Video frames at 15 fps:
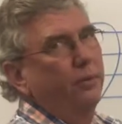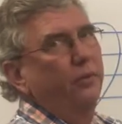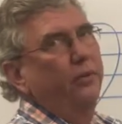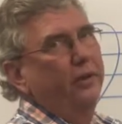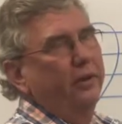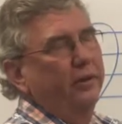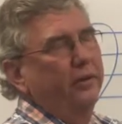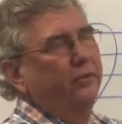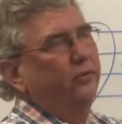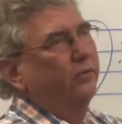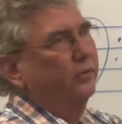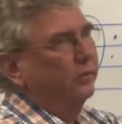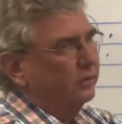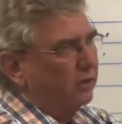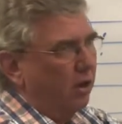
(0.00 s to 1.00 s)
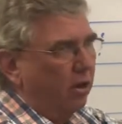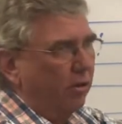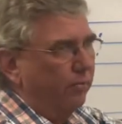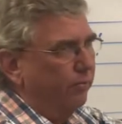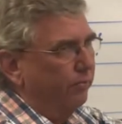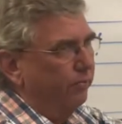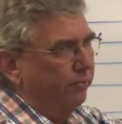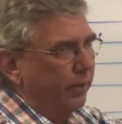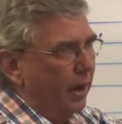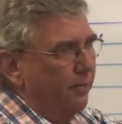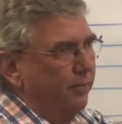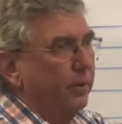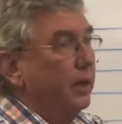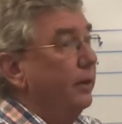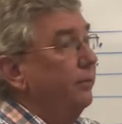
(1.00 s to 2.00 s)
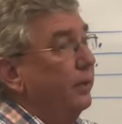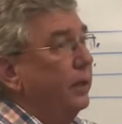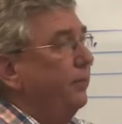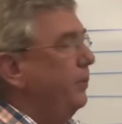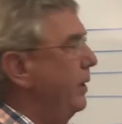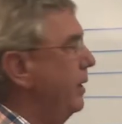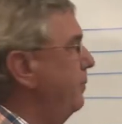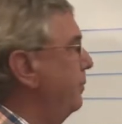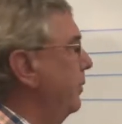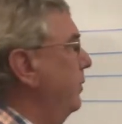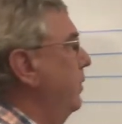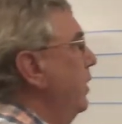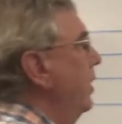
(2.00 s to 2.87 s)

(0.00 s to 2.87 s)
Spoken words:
this, taught by many, many people,